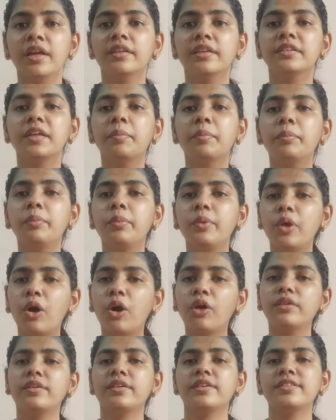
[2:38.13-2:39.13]
The
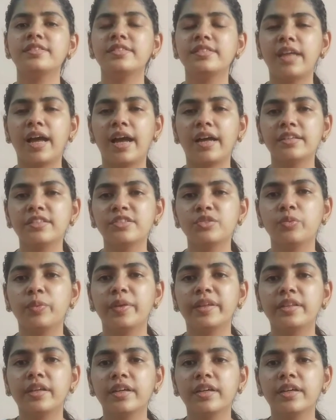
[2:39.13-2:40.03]
plot starts with